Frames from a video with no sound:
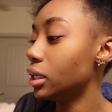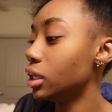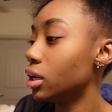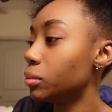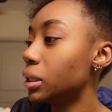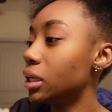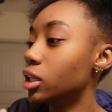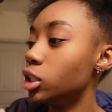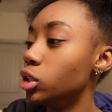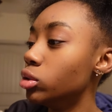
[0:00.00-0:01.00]
ended up getting a
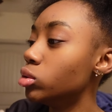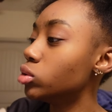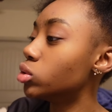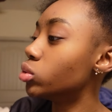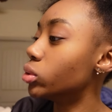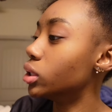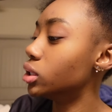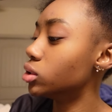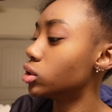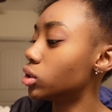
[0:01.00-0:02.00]
used
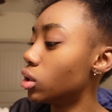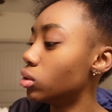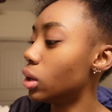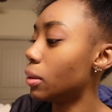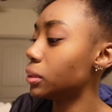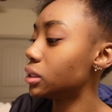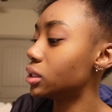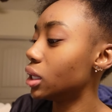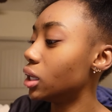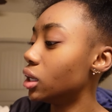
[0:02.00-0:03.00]
one, so I'm gonna
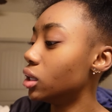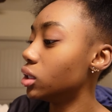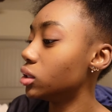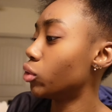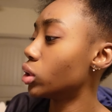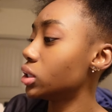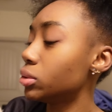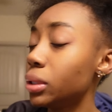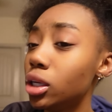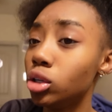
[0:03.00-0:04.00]
set it up for it to
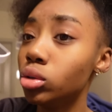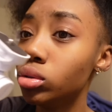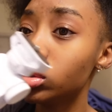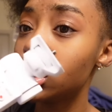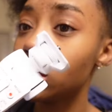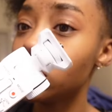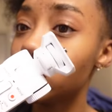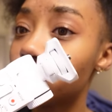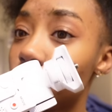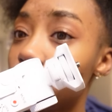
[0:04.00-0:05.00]
be used. It
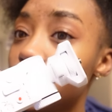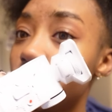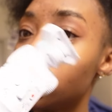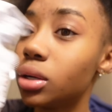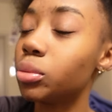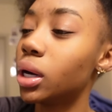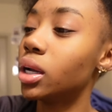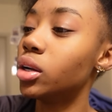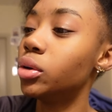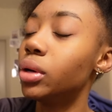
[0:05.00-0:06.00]
looks pretty freaking
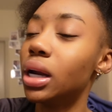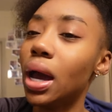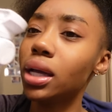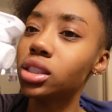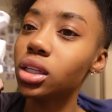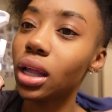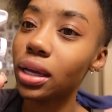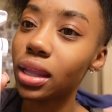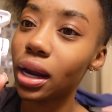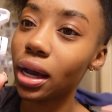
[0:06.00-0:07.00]
brand new, and I actually
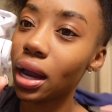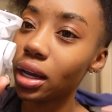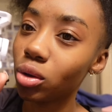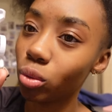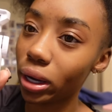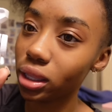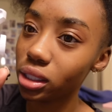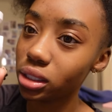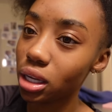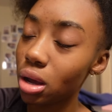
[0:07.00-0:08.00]
like that I got it in white
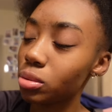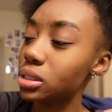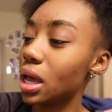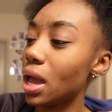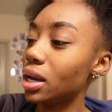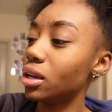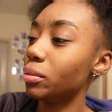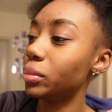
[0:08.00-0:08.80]
this time, because I had it in